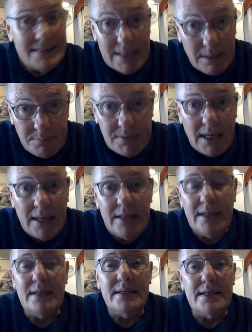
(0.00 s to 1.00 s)

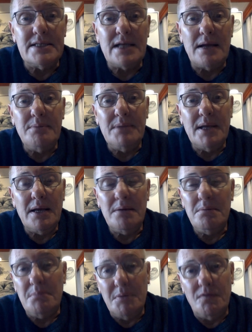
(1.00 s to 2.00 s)
Sometime in the same
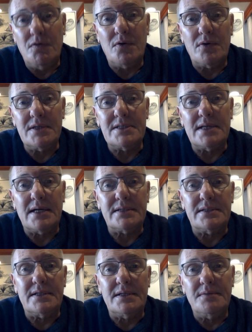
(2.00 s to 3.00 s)
day before the
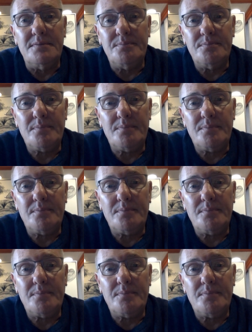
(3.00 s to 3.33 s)
surgery.